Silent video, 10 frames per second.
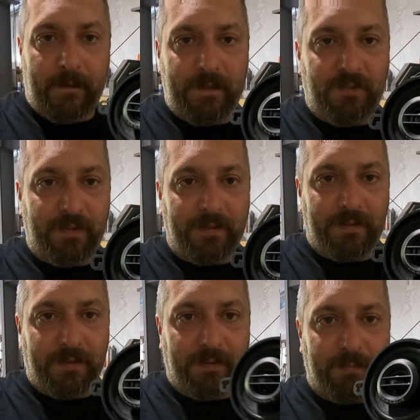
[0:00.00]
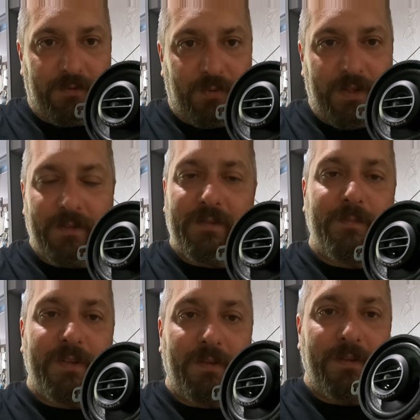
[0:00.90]
is the tweeter in
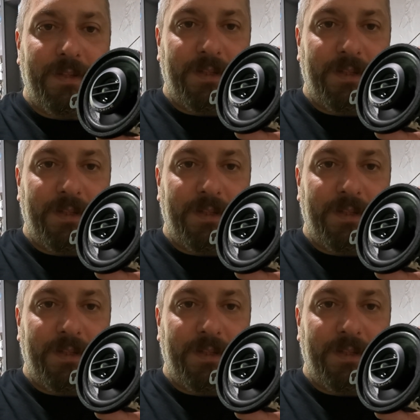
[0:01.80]
the middle.